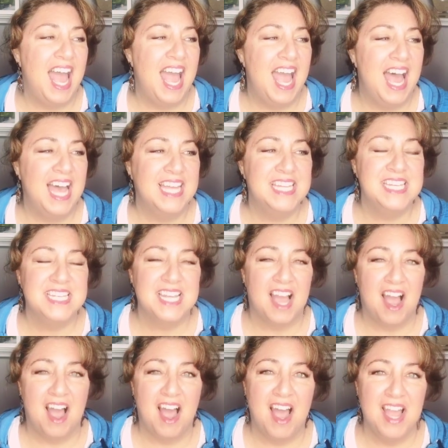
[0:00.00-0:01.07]
And
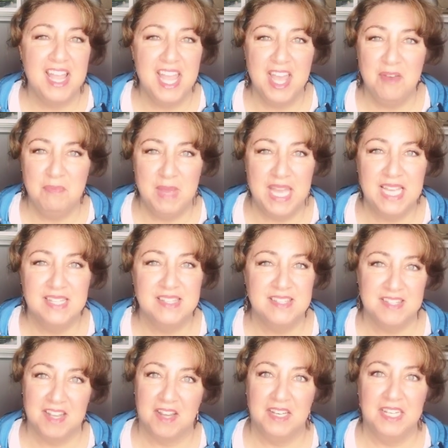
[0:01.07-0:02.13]
I have been
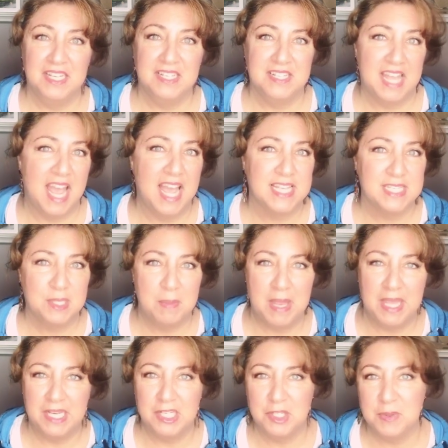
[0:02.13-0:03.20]
studying task
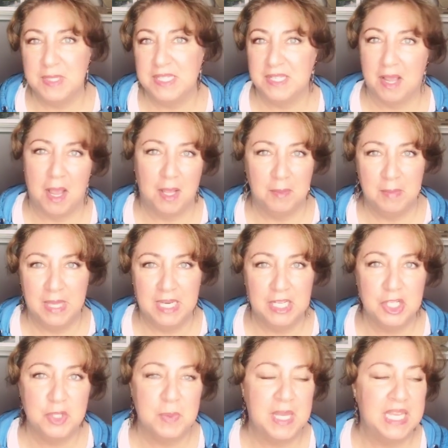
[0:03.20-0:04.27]
management, time
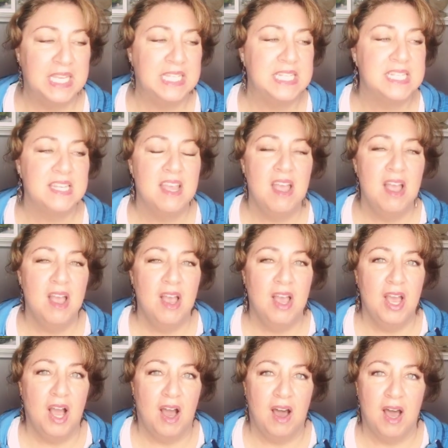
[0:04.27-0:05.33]
management,
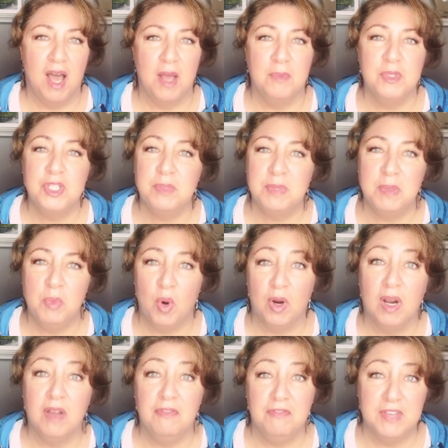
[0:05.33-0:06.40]
um, to be
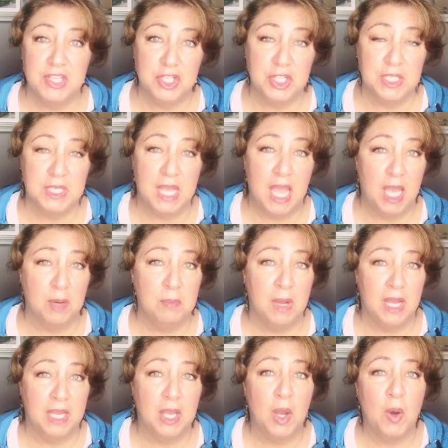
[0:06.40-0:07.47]
more efficient at
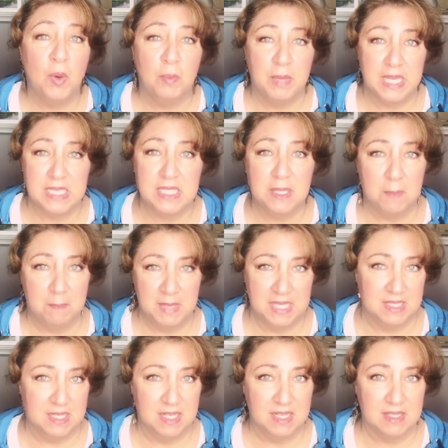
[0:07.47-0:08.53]
my home-based
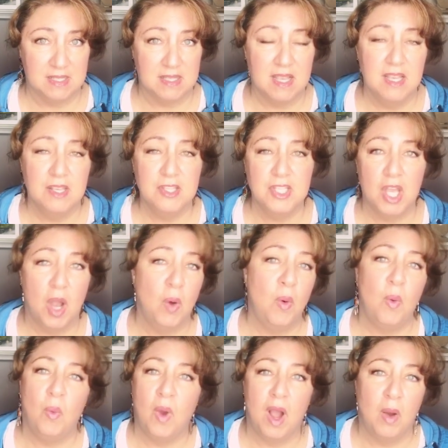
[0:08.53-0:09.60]
business.
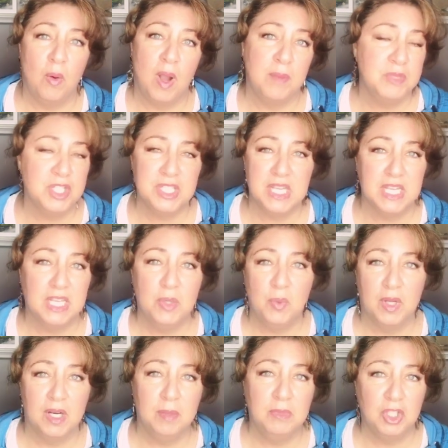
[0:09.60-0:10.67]
So well, I'm just taking
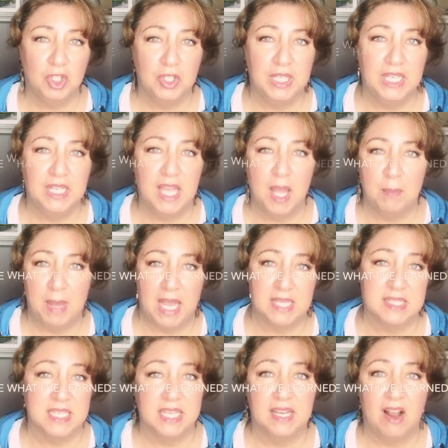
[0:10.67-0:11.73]
what I'm learning and
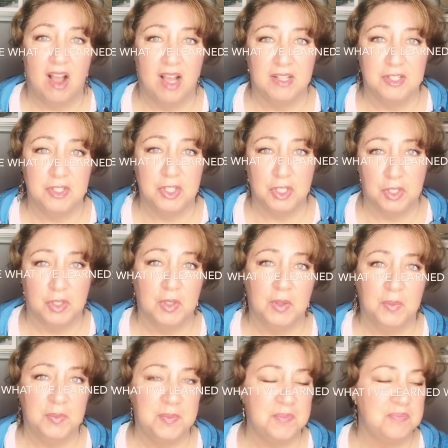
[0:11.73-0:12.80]
passing it on to
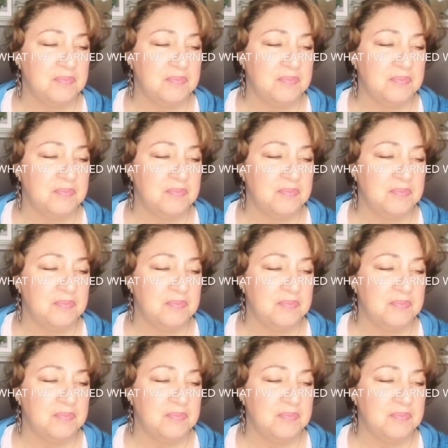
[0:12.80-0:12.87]
you.